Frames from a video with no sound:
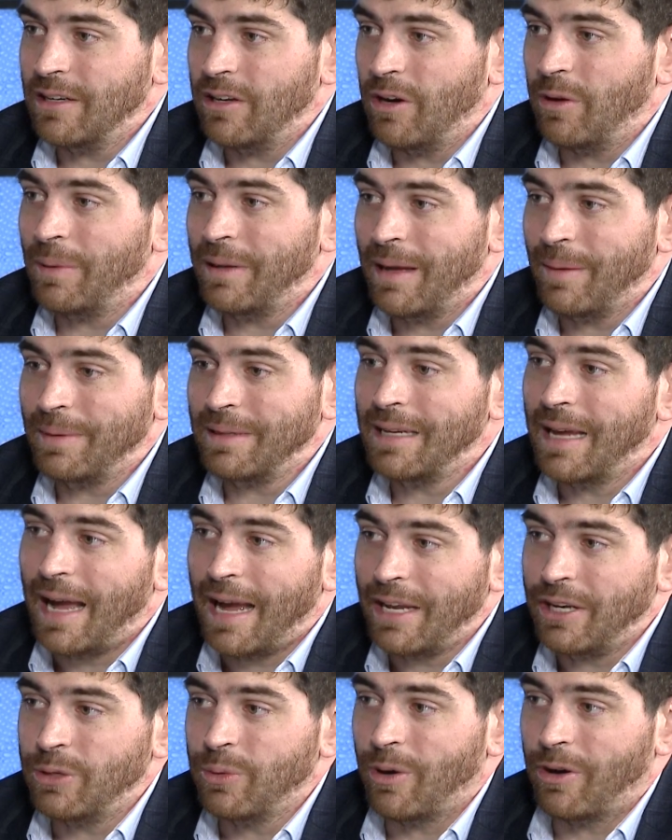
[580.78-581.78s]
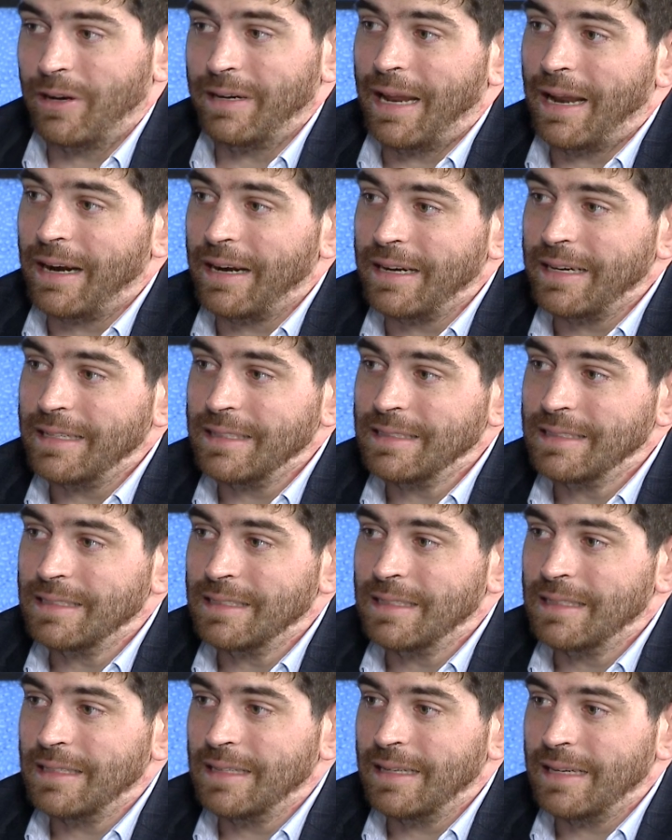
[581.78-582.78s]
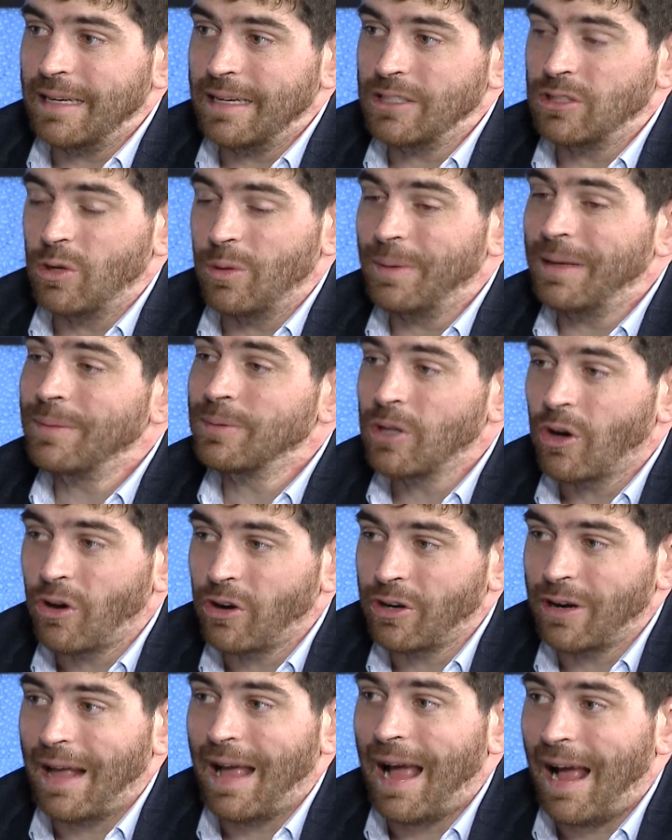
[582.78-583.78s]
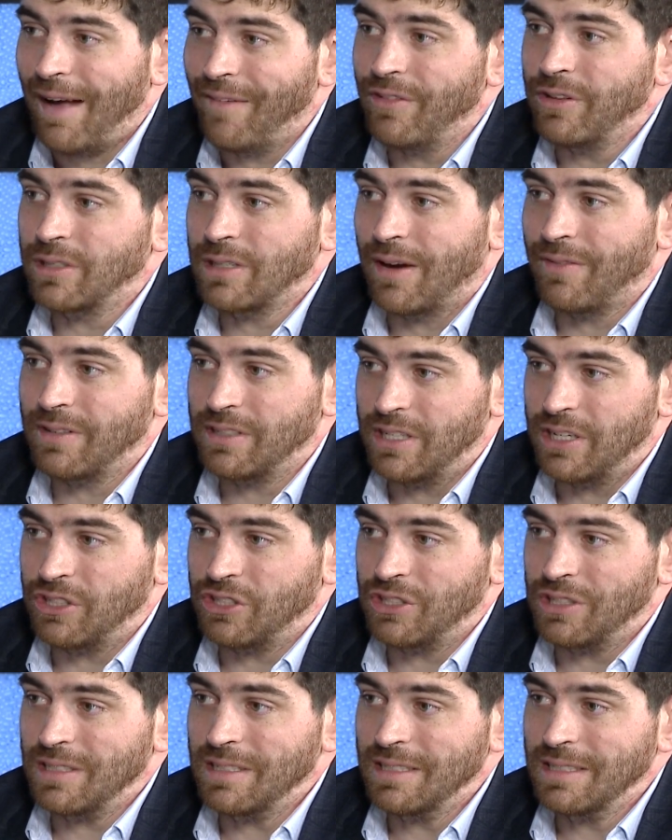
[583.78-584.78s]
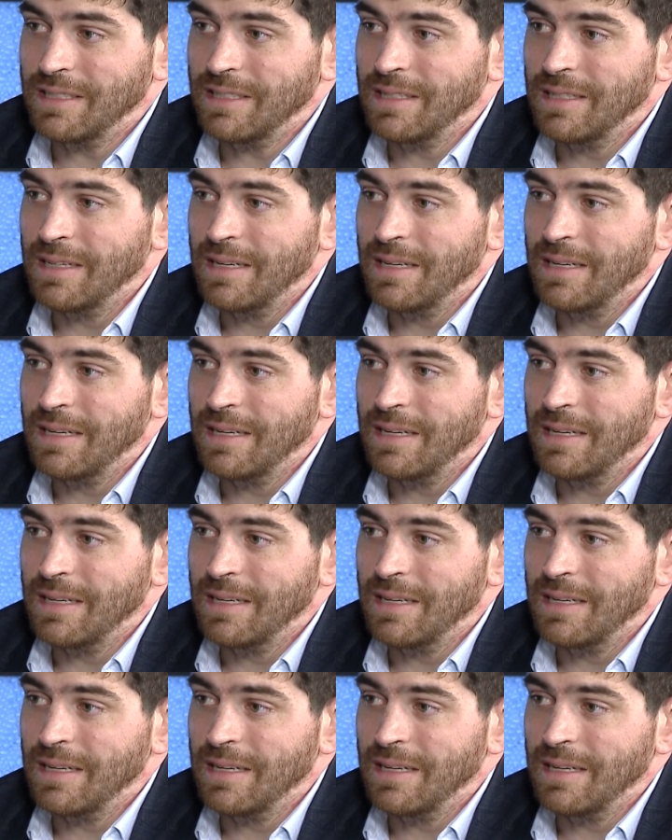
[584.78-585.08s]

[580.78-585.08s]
and are becoming tied to our identities. And so it becomes harder to have those conversations.